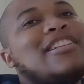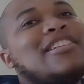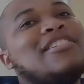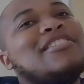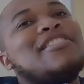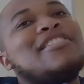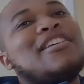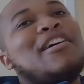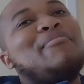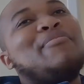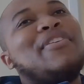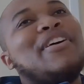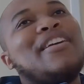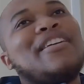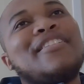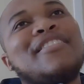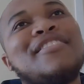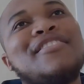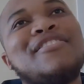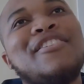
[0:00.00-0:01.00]
a little
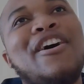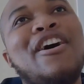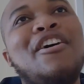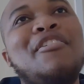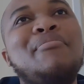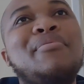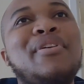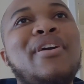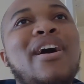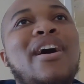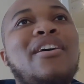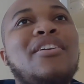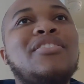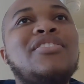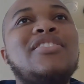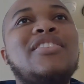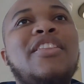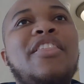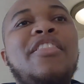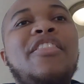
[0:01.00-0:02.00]
something to help you
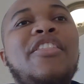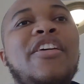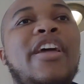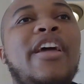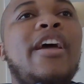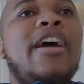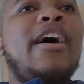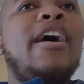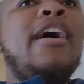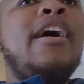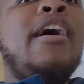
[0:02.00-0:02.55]
out there.